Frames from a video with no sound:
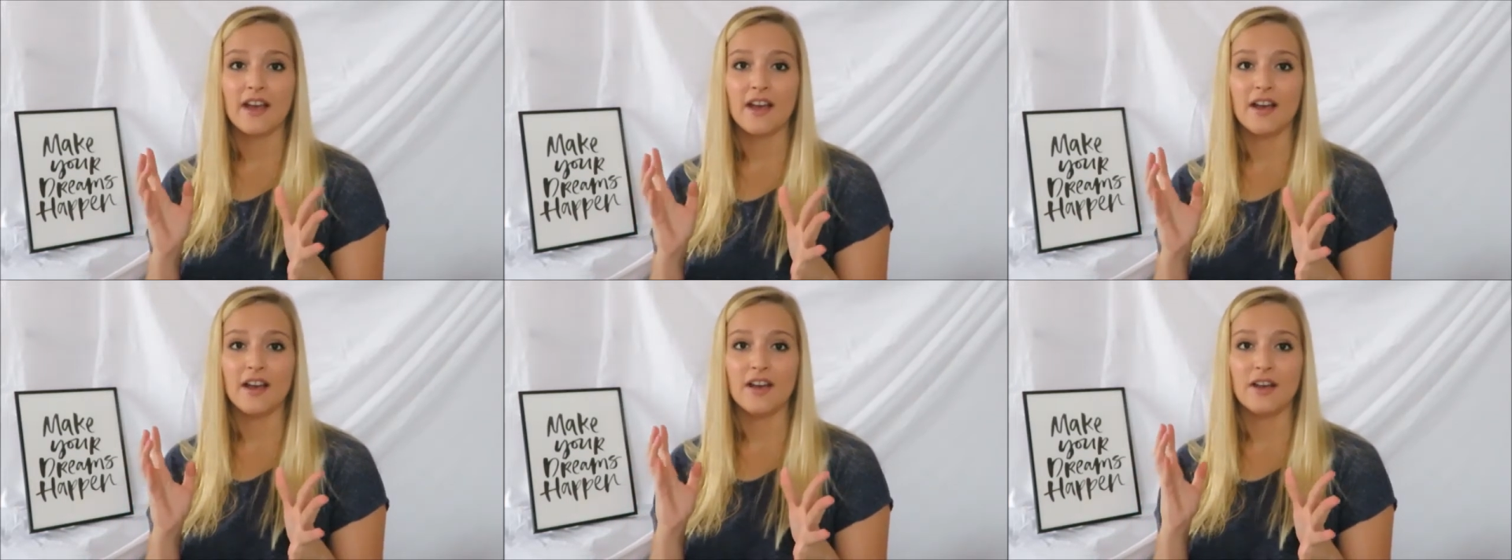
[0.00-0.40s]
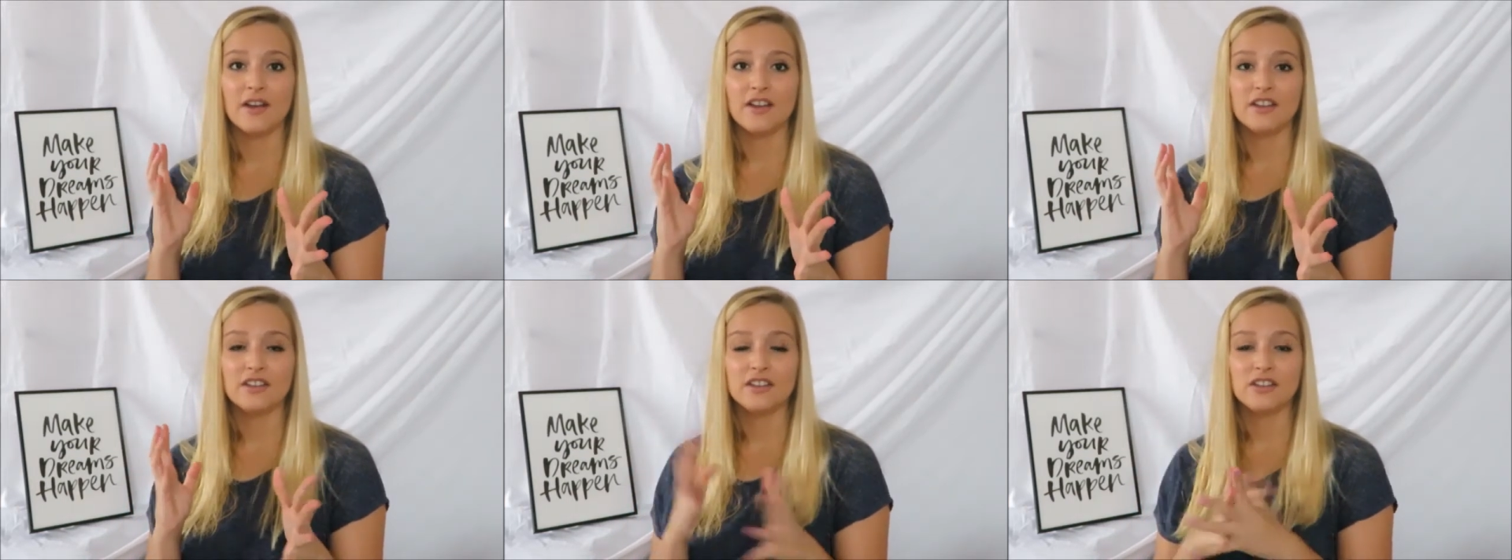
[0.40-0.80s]

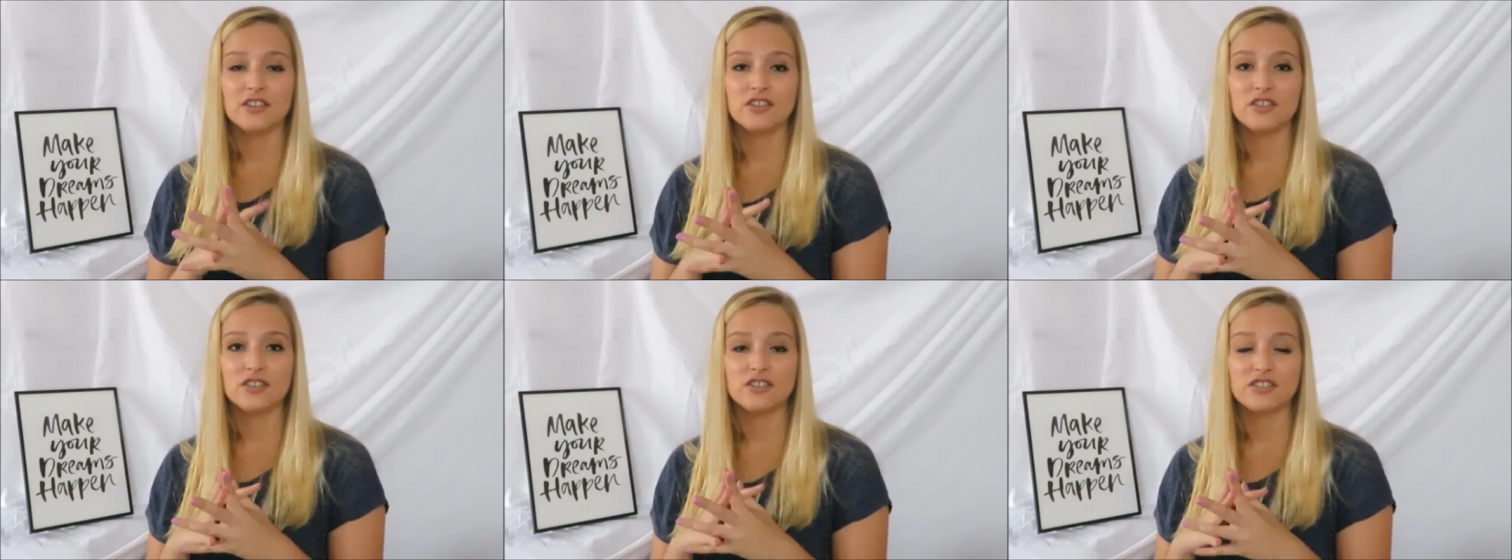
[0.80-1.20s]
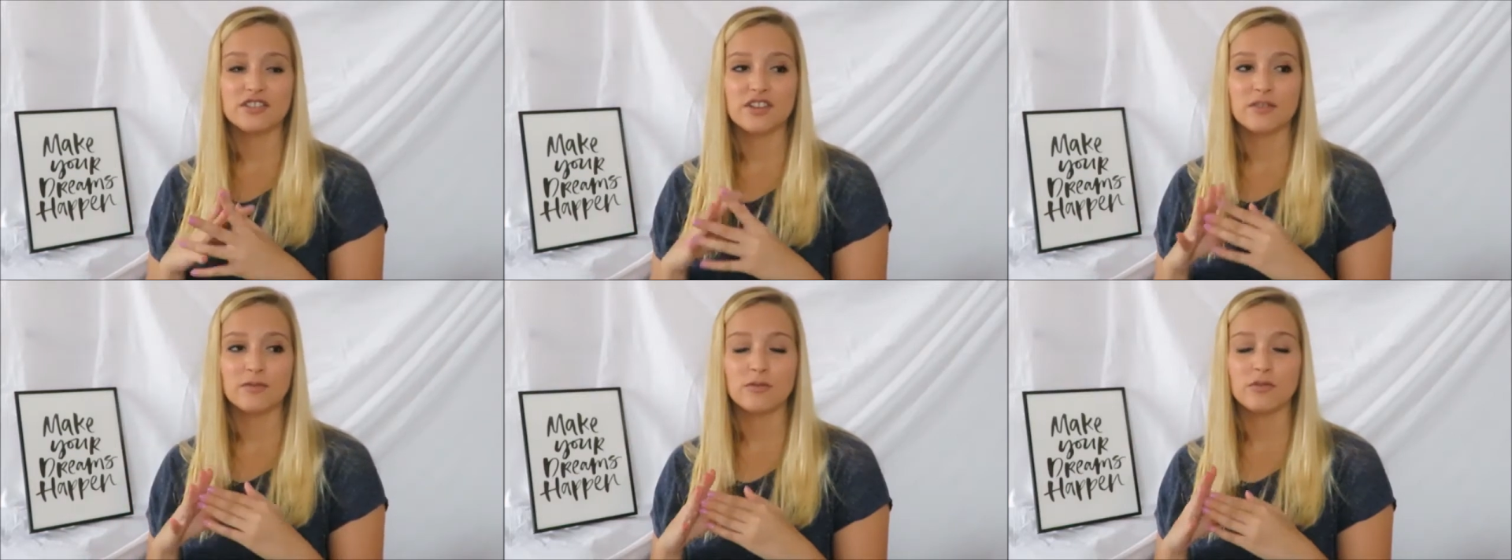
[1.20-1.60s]
uh,
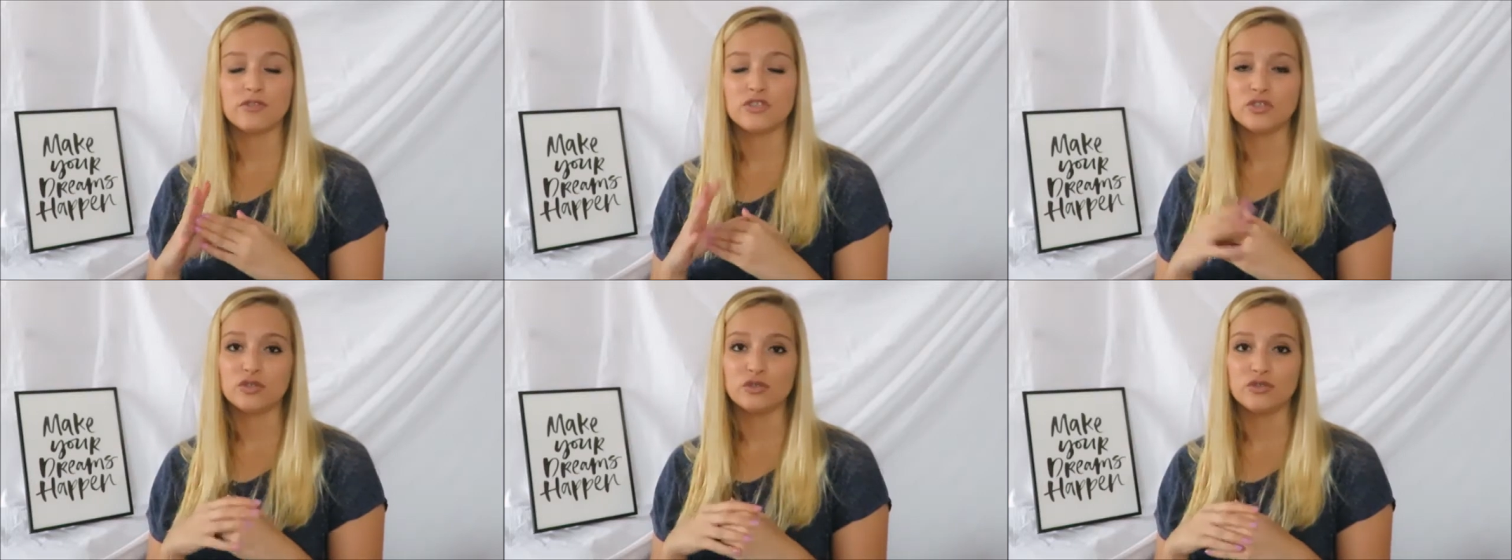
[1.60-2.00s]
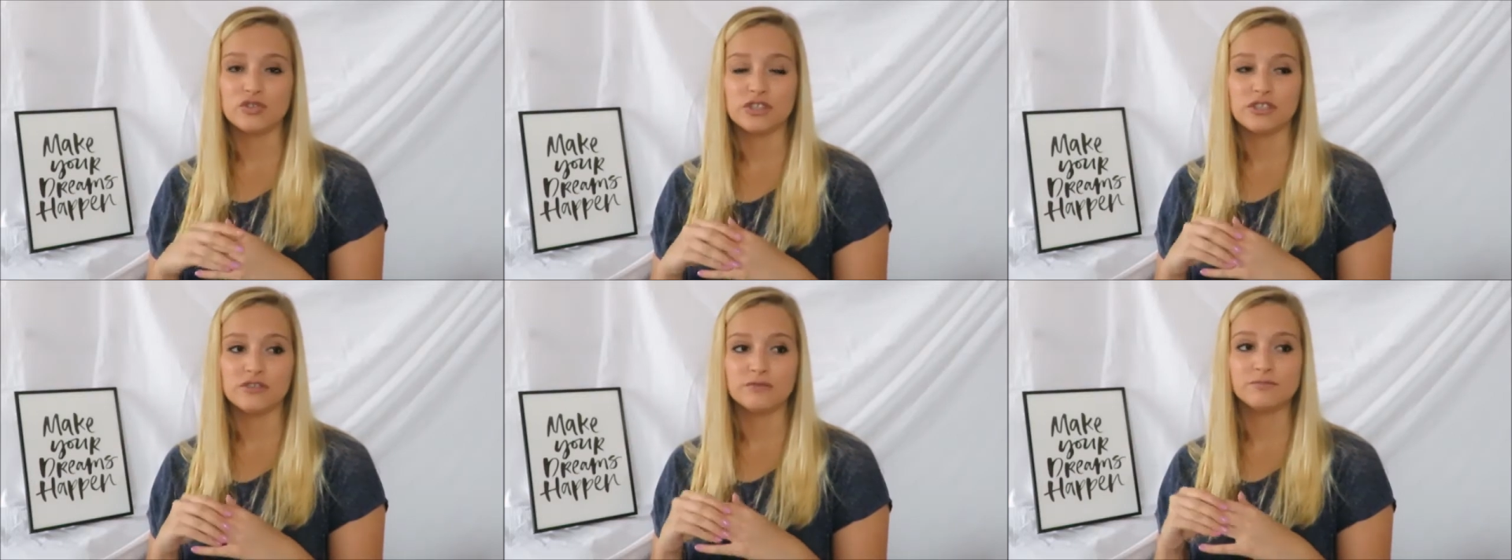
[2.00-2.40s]
stuff for
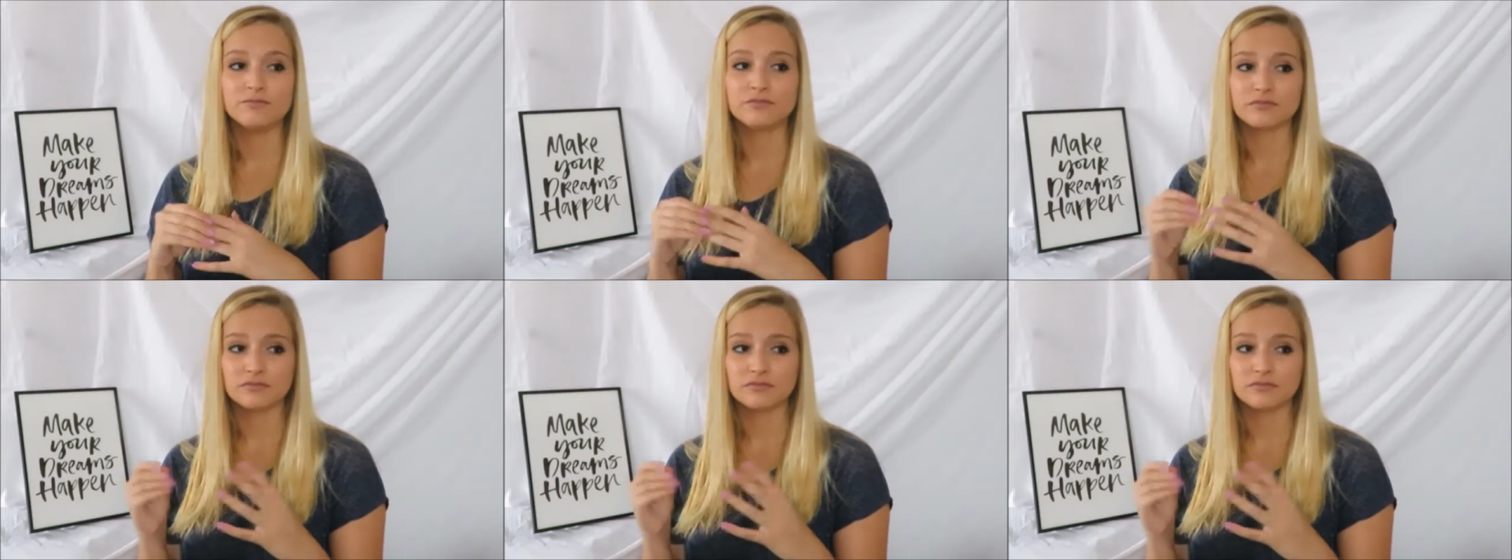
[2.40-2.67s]
children,